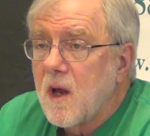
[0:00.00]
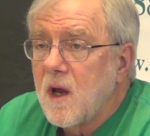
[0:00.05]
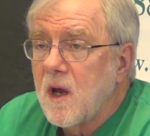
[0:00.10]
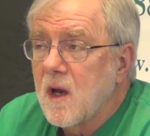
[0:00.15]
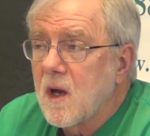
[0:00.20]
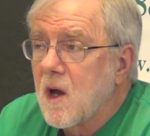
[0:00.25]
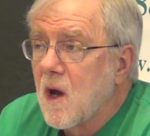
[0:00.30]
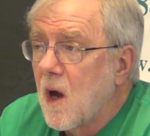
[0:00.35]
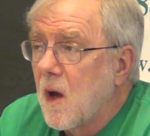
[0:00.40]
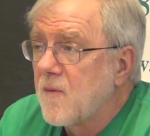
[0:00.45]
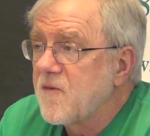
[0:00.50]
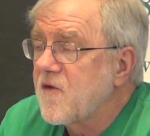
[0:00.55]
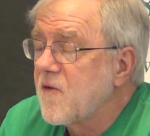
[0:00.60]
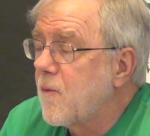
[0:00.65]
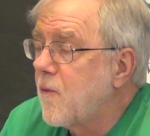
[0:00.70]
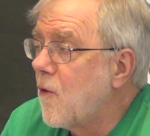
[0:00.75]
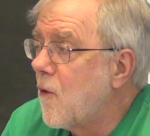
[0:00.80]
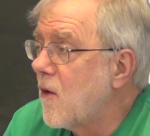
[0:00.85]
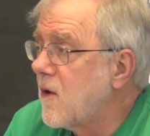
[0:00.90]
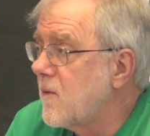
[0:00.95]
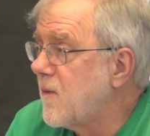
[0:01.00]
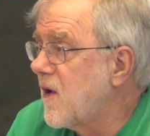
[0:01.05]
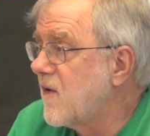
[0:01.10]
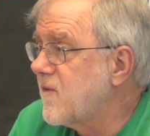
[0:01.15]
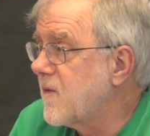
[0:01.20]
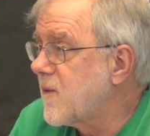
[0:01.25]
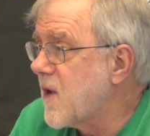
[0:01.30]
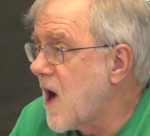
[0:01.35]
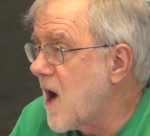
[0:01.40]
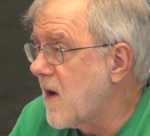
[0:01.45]
income support
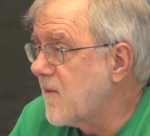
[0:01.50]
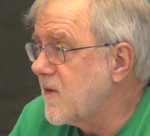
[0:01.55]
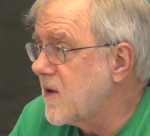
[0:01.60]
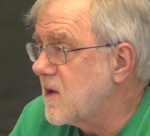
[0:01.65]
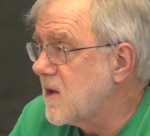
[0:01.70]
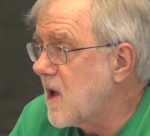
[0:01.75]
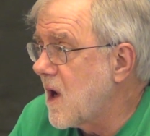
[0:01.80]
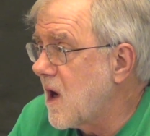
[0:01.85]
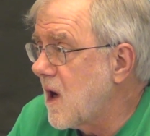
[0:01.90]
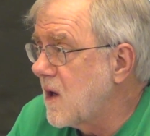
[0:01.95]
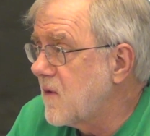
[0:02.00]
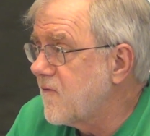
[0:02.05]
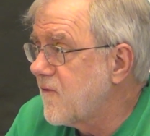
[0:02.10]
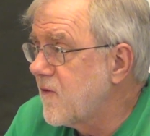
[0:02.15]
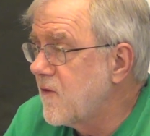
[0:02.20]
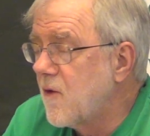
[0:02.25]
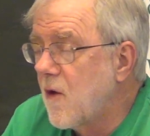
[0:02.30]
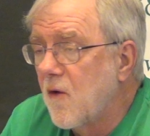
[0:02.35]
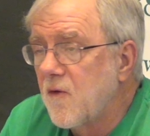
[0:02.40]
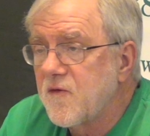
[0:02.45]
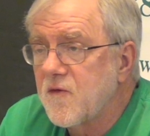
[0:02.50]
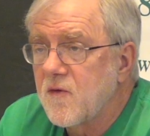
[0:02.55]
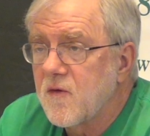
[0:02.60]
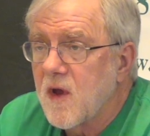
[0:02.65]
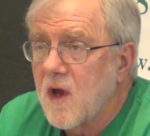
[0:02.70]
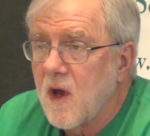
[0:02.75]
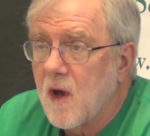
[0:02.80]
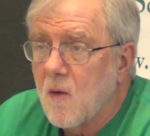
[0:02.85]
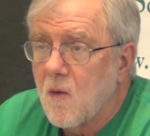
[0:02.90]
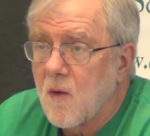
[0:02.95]
above the poverty line for those who
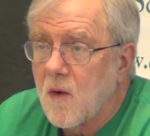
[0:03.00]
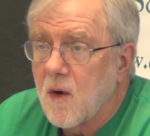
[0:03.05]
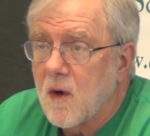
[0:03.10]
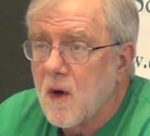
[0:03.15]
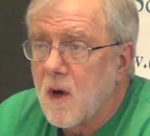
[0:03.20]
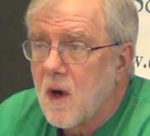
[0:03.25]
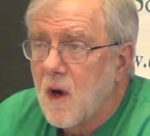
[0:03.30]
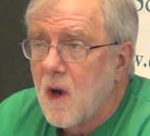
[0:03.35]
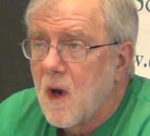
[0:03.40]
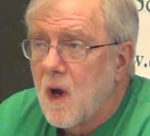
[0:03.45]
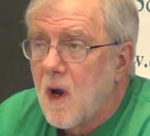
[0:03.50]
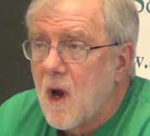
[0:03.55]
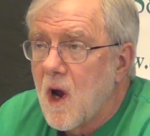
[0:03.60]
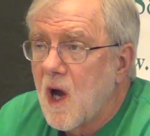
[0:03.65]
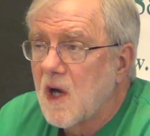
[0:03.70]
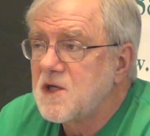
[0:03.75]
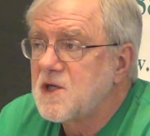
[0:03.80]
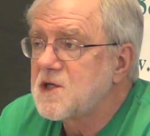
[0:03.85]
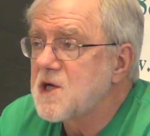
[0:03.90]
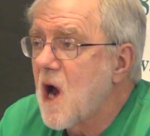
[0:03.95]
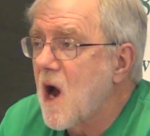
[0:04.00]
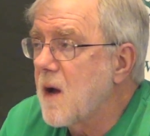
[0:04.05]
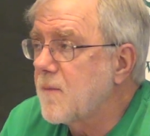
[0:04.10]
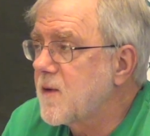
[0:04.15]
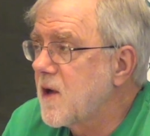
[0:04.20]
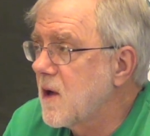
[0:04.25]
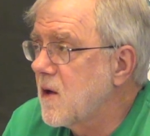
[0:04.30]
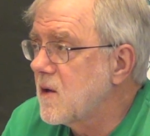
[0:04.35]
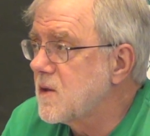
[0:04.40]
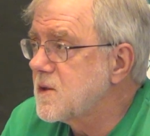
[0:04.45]
can't work, a
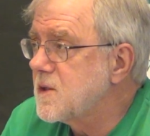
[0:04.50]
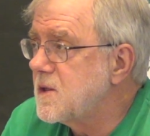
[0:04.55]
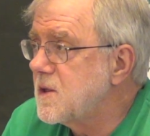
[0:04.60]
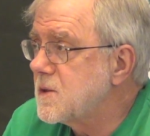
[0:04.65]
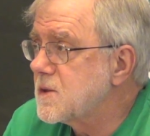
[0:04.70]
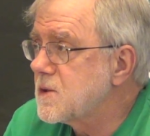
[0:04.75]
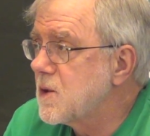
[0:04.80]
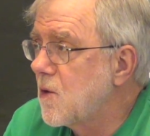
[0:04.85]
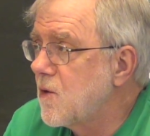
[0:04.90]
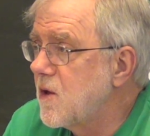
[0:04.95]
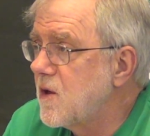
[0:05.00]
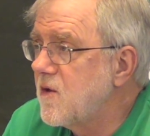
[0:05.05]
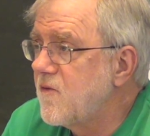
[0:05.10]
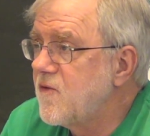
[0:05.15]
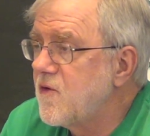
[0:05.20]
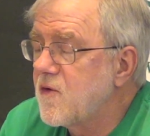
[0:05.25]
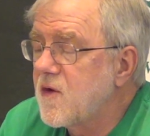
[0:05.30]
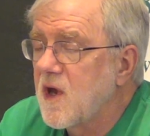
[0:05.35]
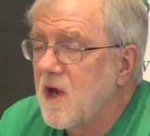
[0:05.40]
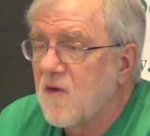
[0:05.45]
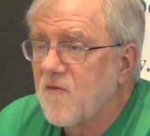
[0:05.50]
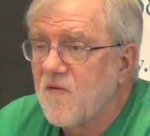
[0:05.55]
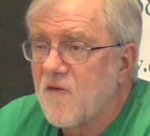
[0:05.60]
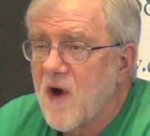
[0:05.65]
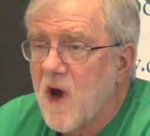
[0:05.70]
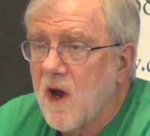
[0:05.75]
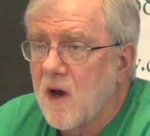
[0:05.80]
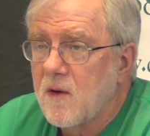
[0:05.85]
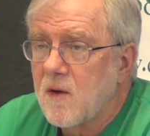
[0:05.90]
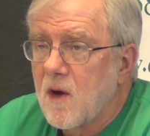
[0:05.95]
job guarantee so that if you can't
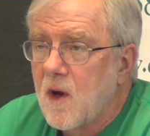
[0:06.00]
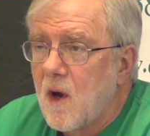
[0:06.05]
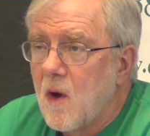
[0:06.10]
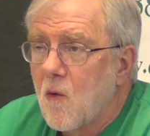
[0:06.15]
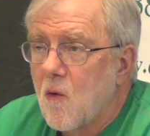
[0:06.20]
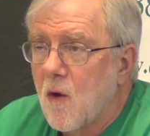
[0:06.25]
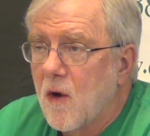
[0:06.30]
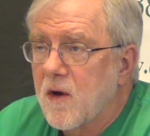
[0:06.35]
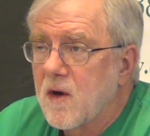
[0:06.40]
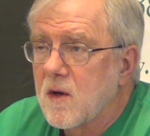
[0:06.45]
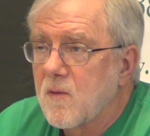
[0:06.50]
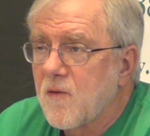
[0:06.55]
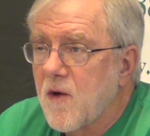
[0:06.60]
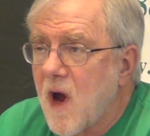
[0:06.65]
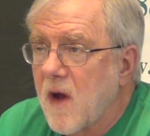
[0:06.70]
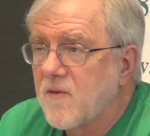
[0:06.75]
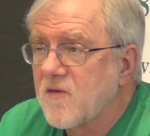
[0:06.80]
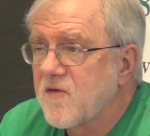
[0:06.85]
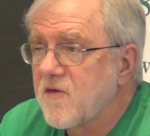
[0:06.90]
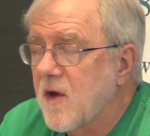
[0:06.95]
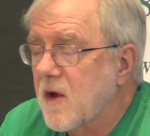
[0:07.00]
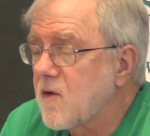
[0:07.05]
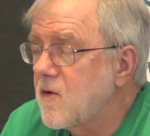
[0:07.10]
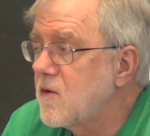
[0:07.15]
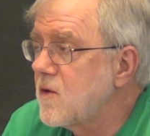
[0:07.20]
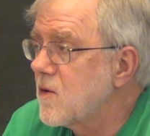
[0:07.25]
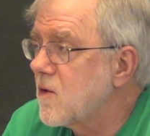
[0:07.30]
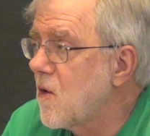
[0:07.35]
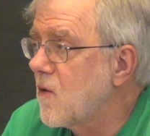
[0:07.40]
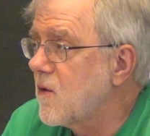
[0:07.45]
find work in the private
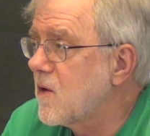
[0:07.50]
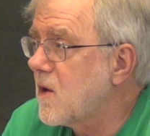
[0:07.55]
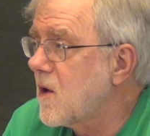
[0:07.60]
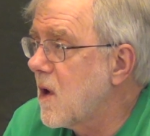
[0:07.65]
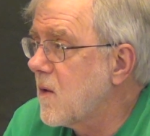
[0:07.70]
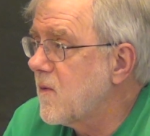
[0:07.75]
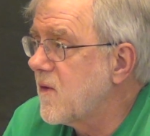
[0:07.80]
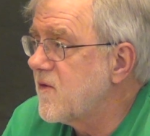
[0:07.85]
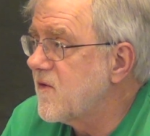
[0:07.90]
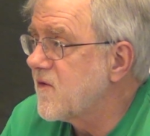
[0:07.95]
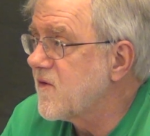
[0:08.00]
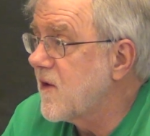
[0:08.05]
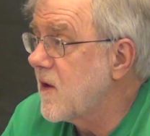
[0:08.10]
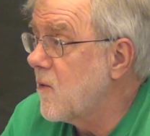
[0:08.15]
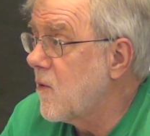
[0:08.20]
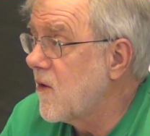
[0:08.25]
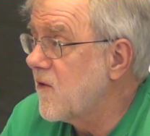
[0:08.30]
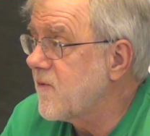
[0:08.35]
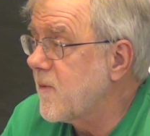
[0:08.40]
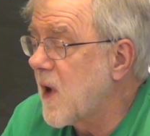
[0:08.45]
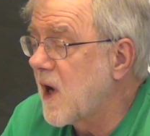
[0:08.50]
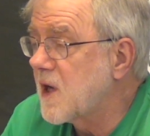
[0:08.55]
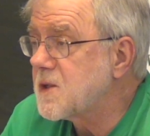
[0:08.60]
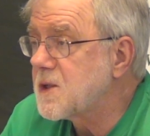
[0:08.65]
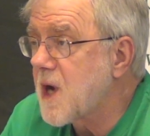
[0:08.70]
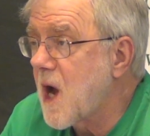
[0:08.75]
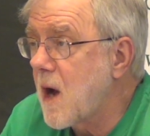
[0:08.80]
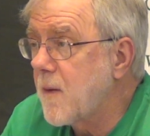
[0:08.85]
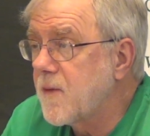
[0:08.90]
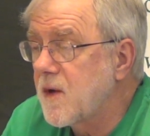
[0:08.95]
sector, you go to the government and say, where's my
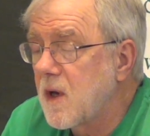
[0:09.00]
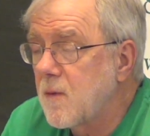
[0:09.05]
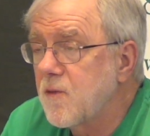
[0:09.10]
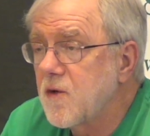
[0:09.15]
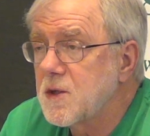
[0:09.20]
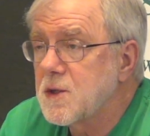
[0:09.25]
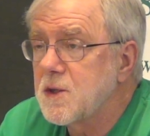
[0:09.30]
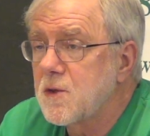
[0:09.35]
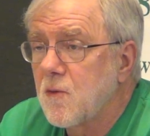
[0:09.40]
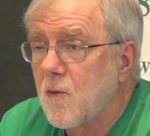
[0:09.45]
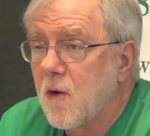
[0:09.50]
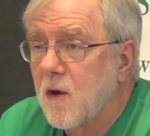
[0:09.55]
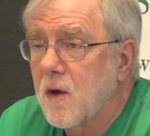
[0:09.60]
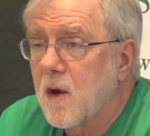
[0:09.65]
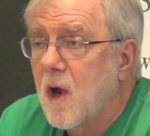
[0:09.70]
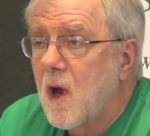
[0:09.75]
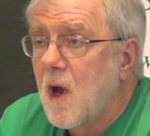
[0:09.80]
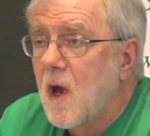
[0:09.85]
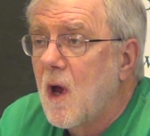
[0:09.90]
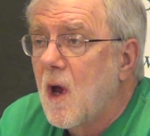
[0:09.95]
job? And they put you to work